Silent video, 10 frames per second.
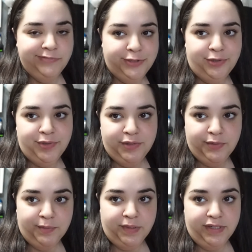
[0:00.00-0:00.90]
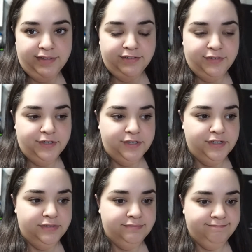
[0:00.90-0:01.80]
So Luis won't be here
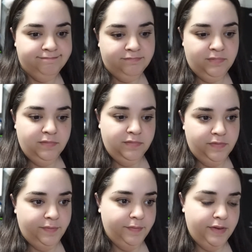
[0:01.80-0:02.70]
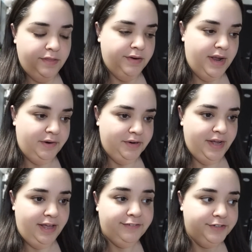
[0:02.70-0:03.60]
for another hour and a
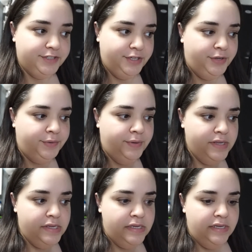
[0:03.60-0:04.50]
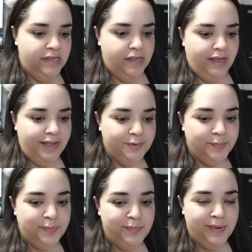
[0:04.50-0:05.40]
half or so. I
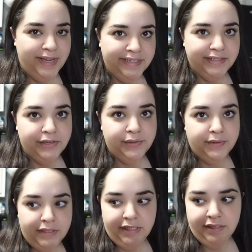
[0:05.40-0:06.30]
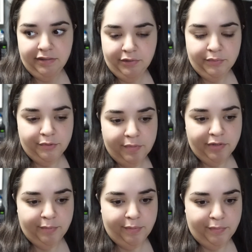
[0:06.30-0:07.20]
might go clean the room a
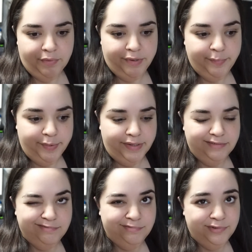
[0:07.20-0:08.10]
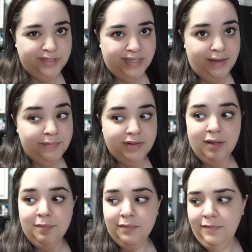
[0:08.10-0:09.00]
little bit more, but we'll see.
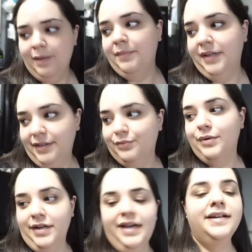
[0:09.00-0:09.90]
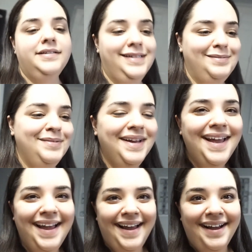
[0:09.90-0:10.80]
I'm like running out of steam.
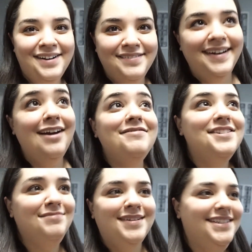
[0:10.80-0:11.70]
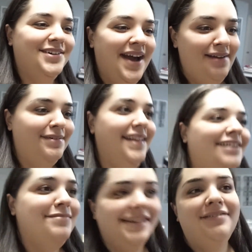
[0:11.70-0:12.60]
And I've just been so happy that
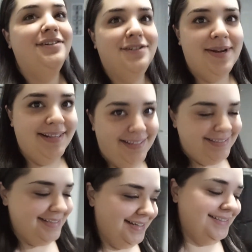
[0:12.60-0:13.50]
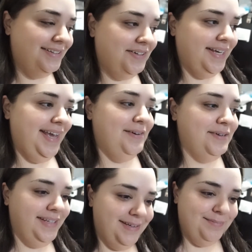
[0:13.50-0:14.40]
I've been able to do anything today, so I can't
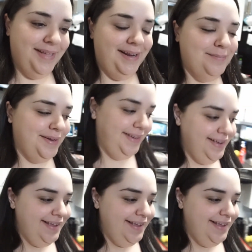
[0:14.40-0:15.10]
really complain, but